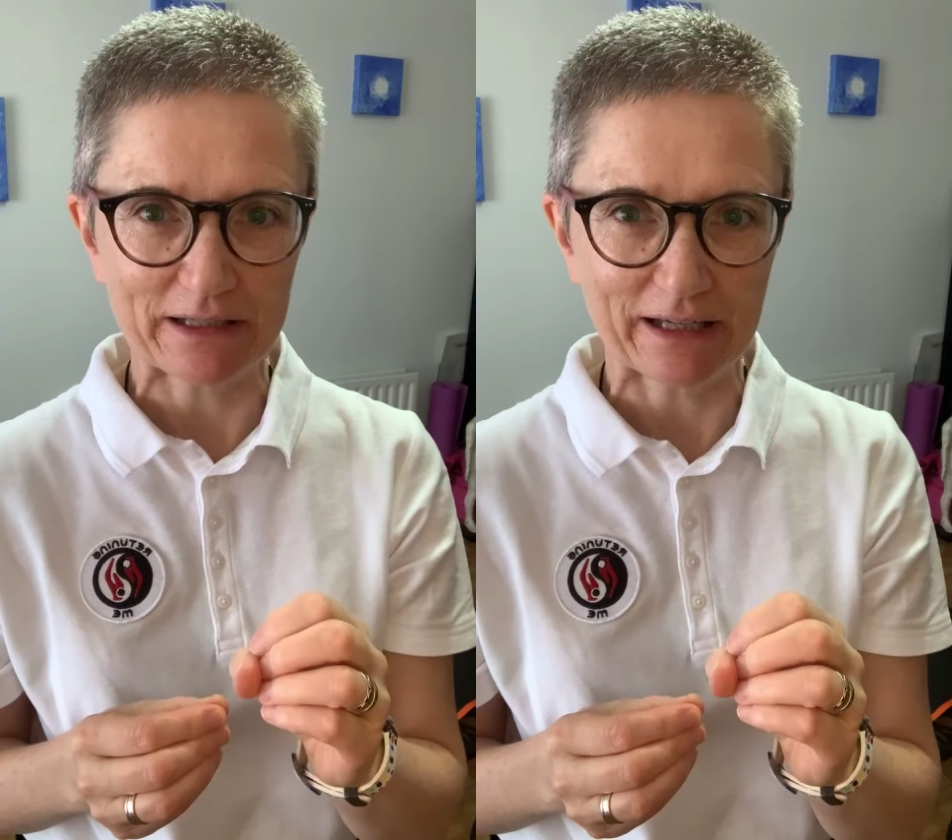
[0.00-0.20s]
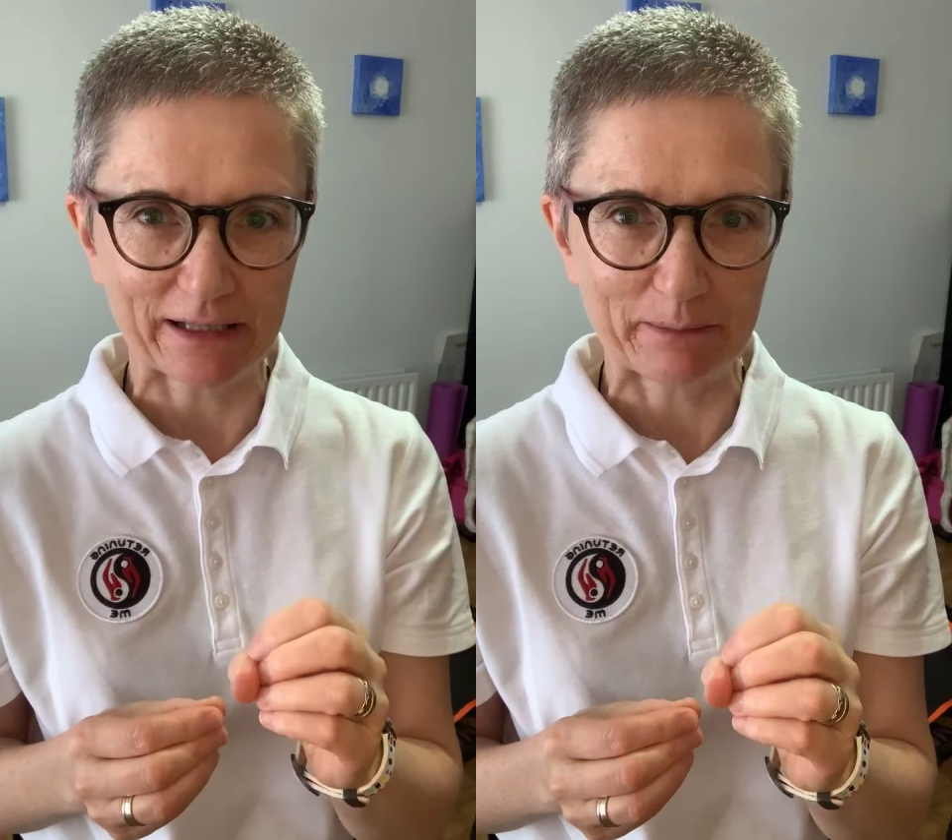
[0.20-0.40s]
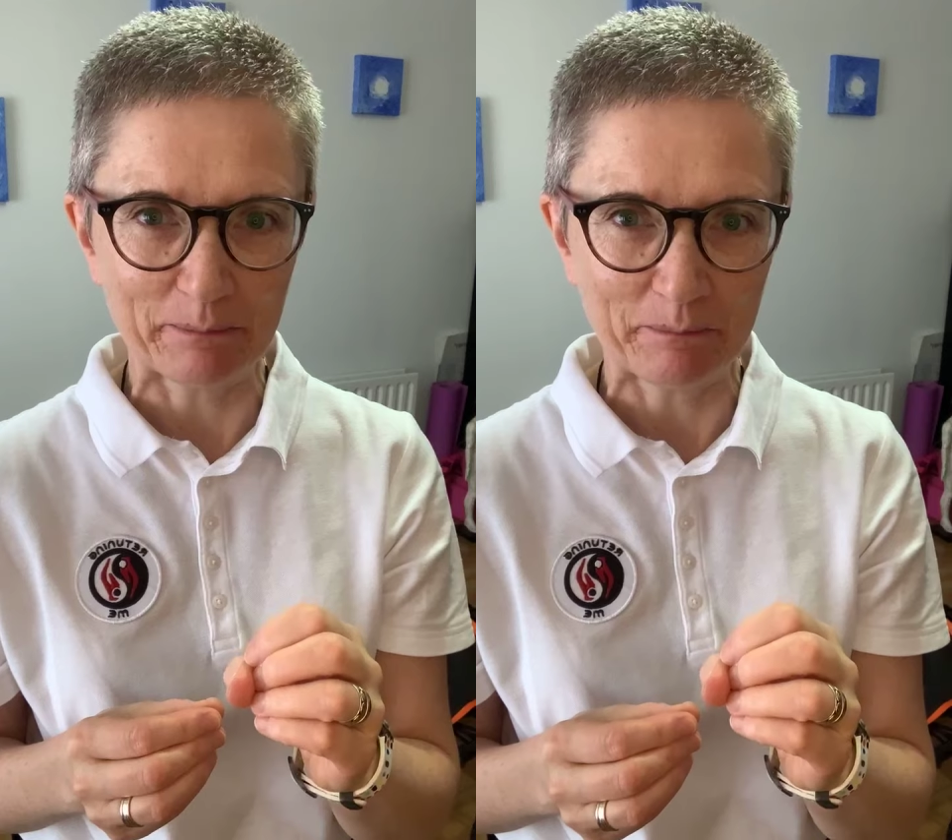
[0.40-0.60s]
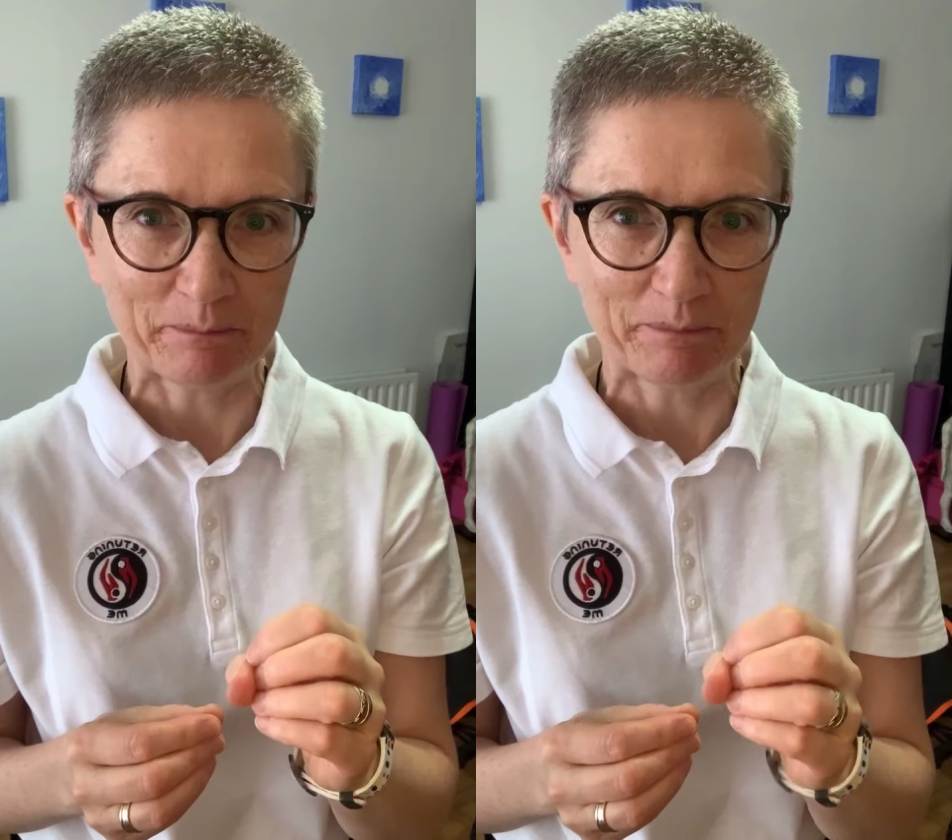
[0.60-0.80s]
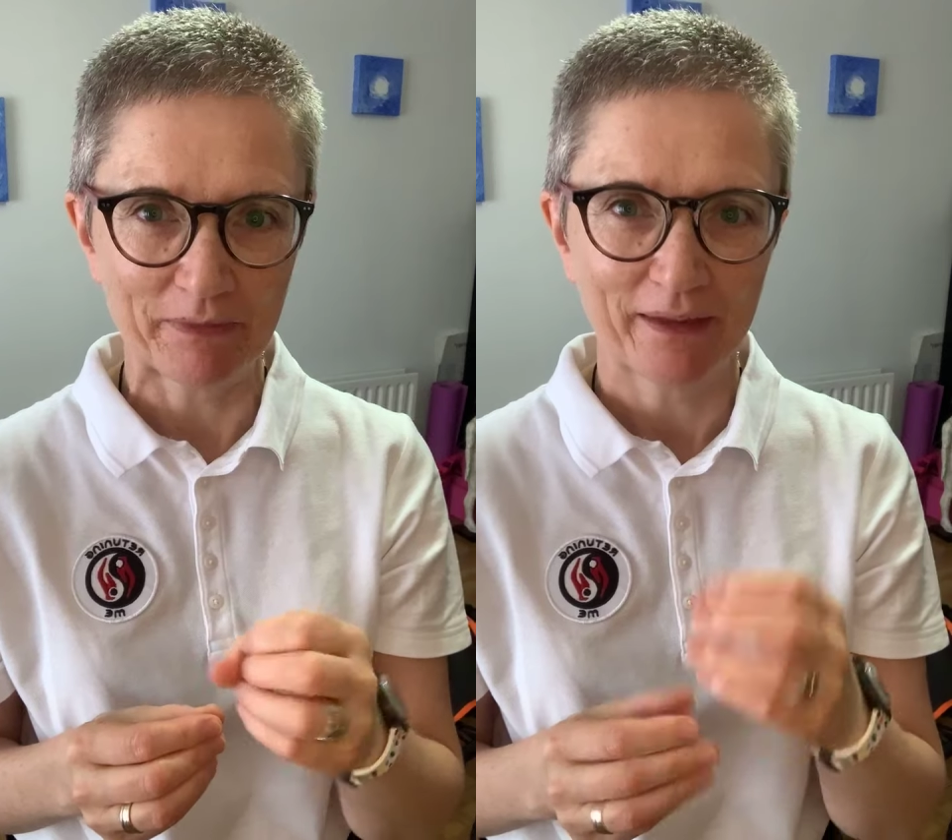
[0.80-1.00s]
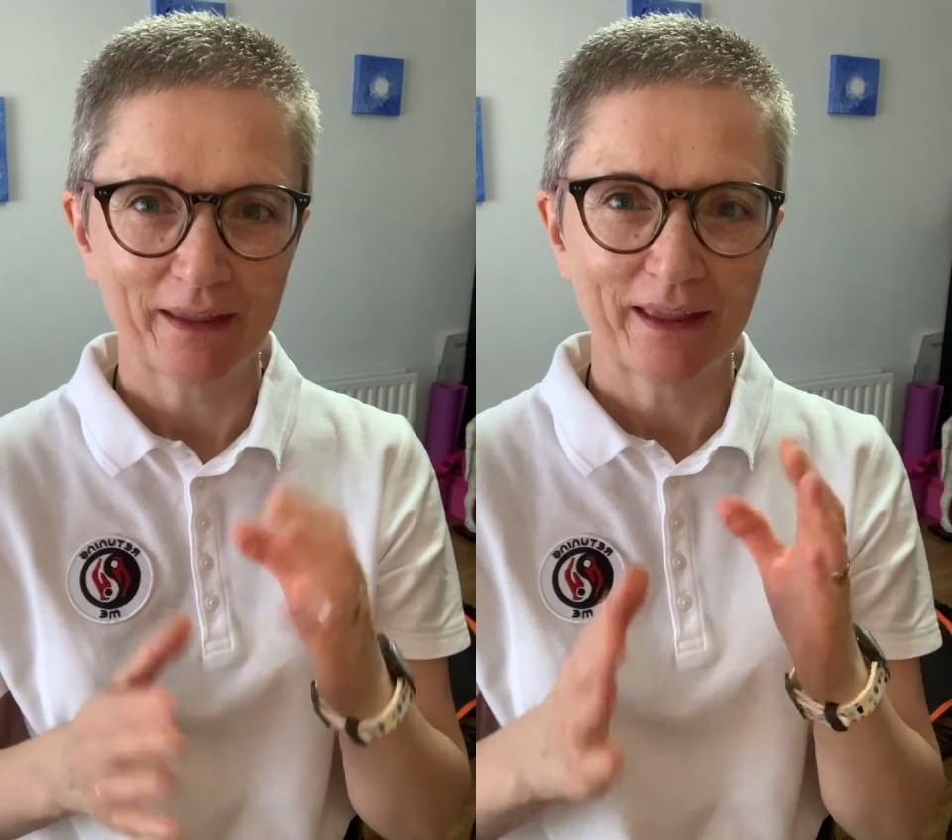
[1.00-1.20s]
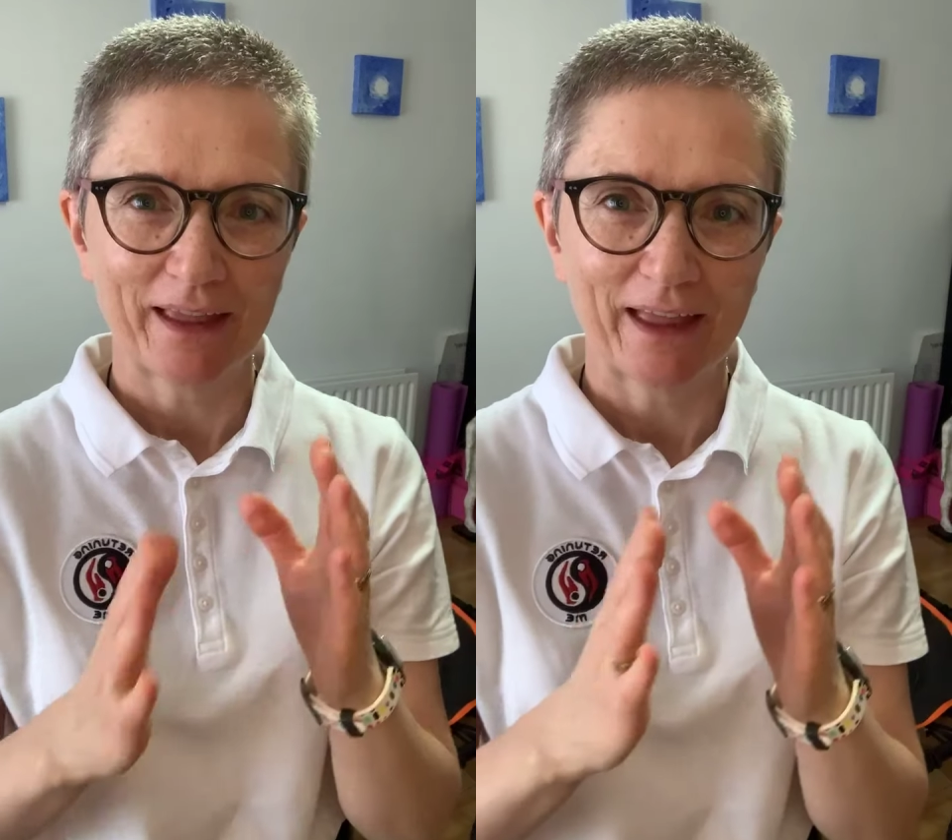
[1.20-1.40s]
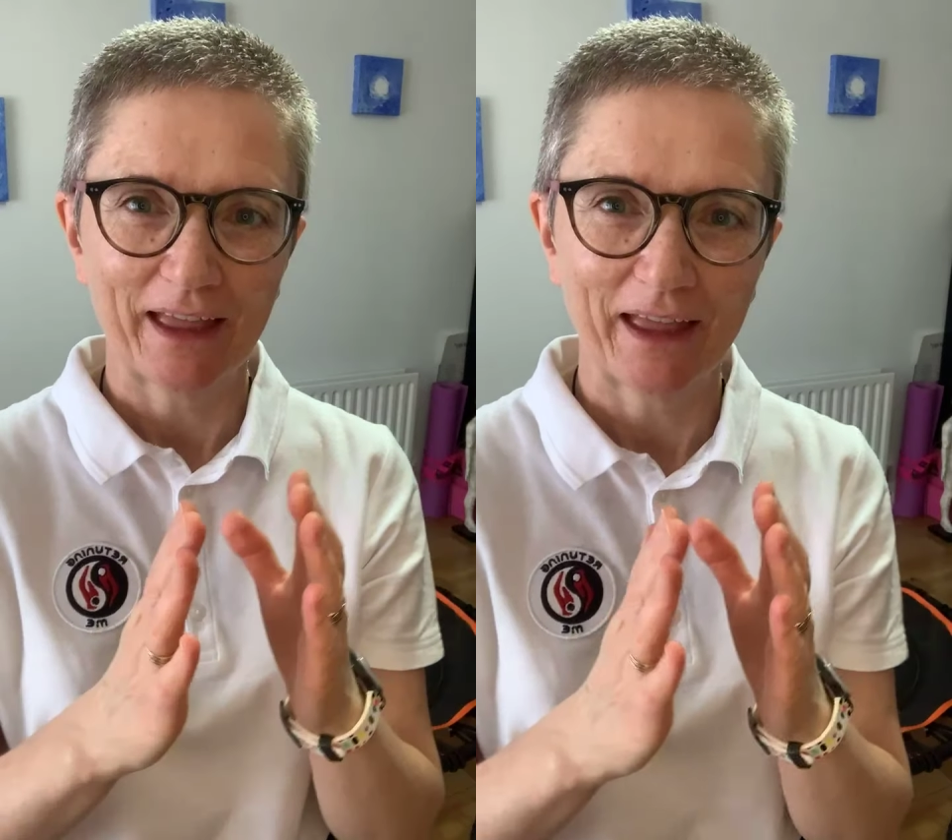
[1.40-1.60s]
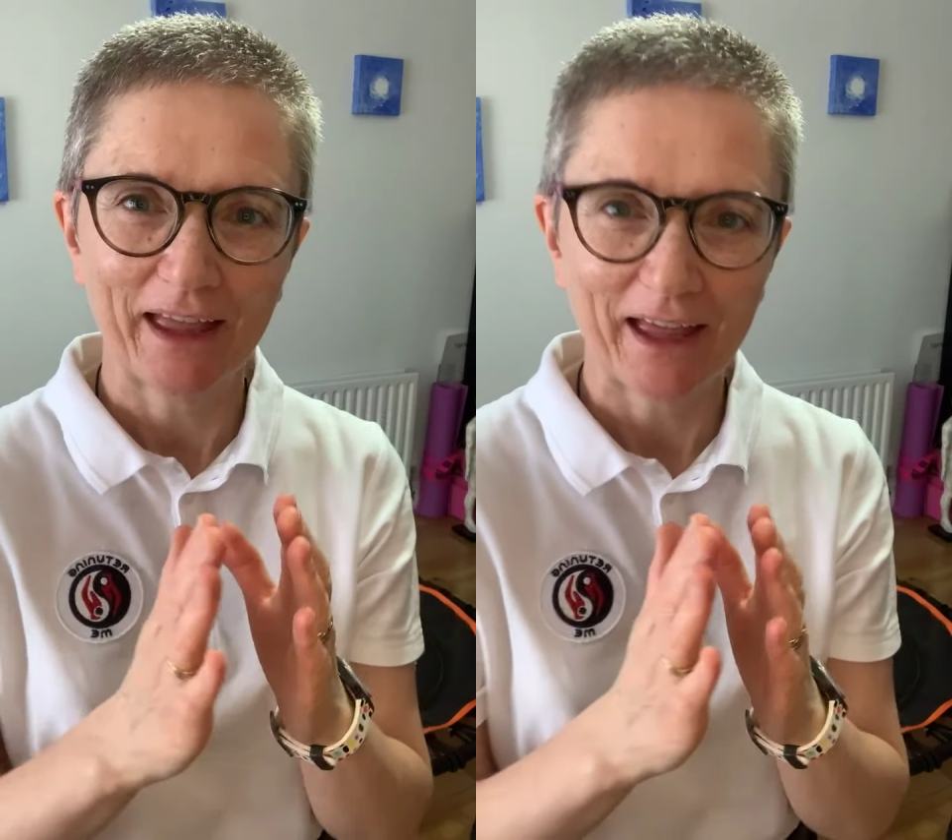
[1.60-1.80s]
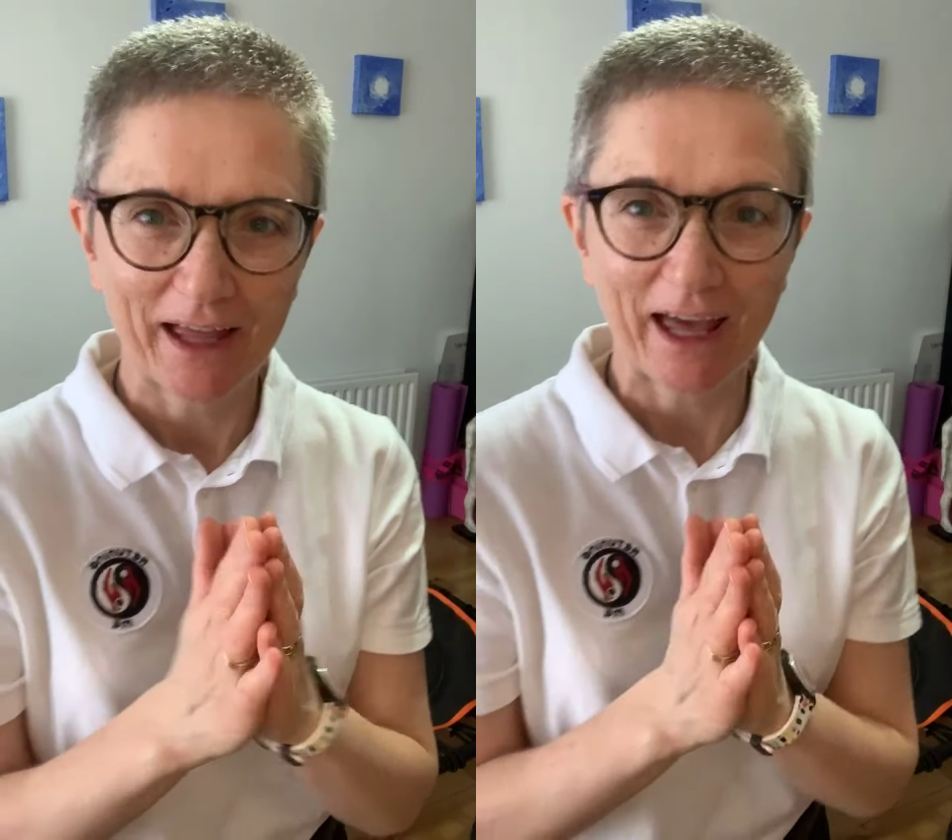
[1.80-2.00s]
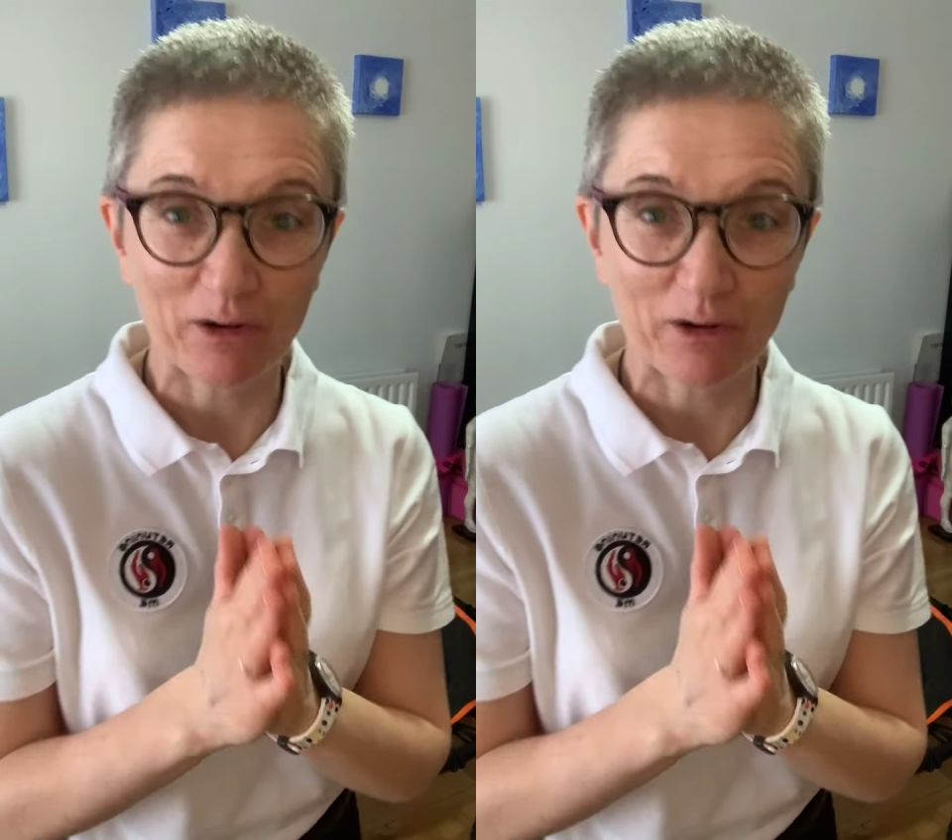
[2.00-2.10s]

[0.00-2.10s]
time. And